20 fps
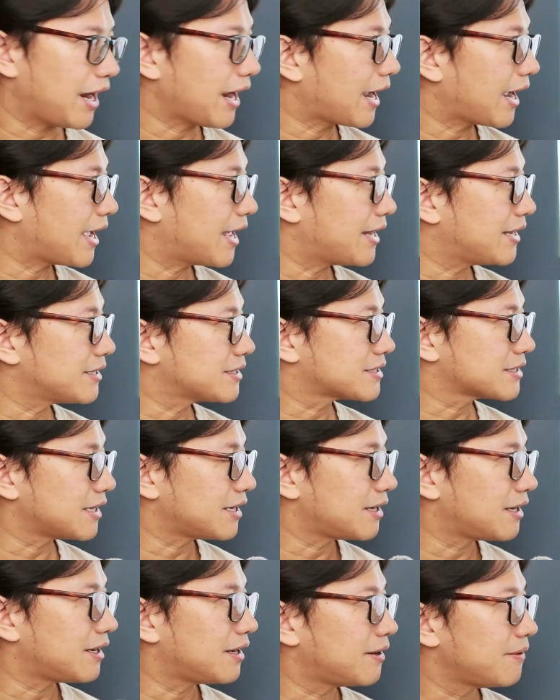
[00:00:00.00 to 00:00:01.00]
And
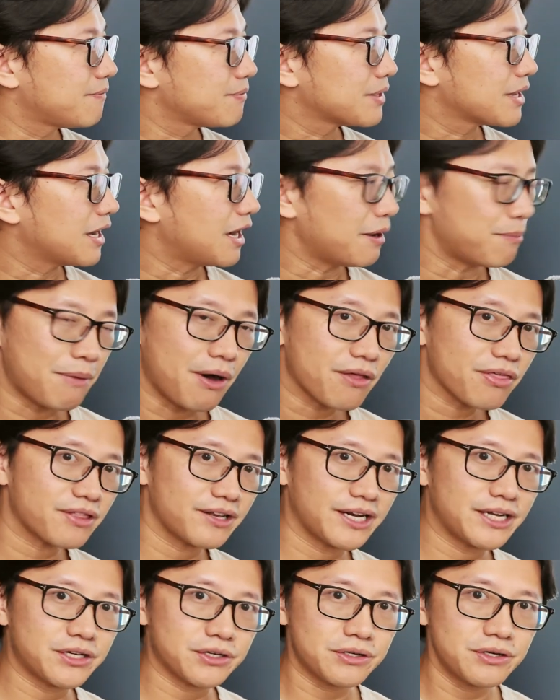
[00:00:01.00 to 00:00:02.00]
a month
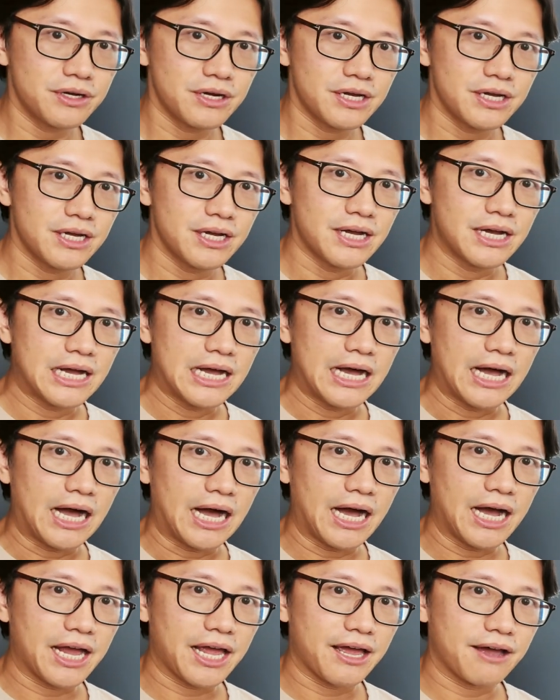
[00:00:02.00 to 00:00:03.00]
later,
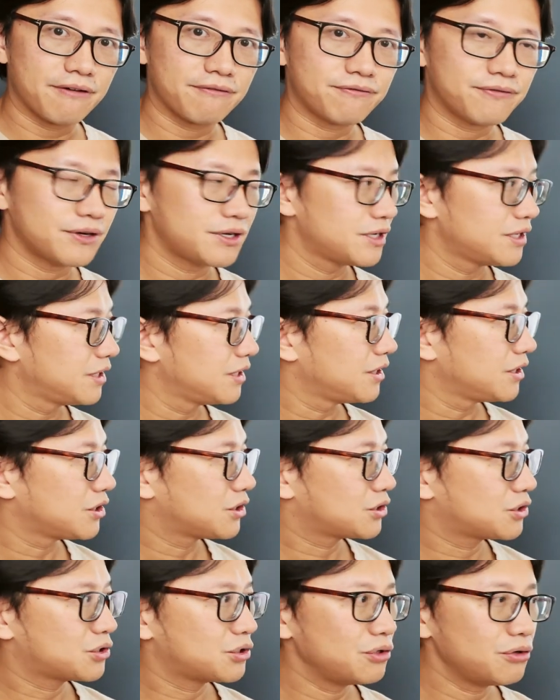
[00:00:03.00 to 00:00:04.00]
I have
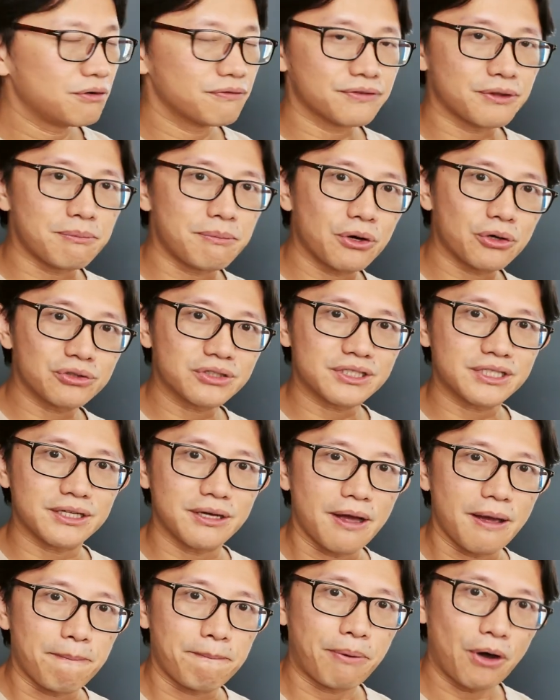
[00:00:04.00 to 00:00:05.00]
two of the most
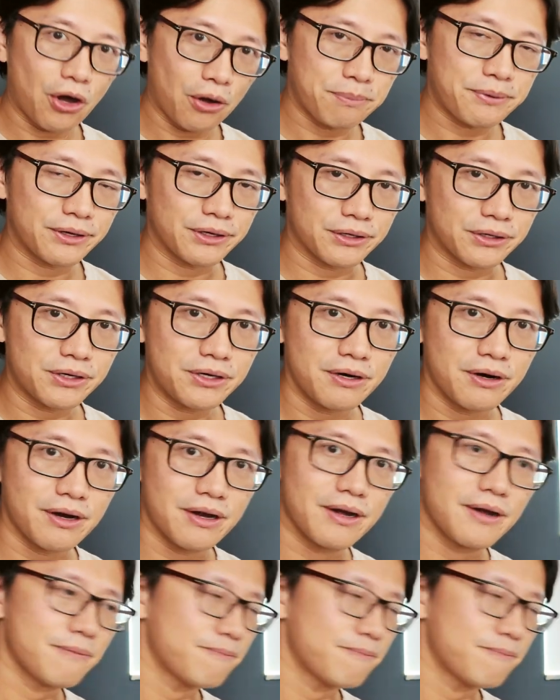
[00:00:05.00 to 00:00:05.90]
popular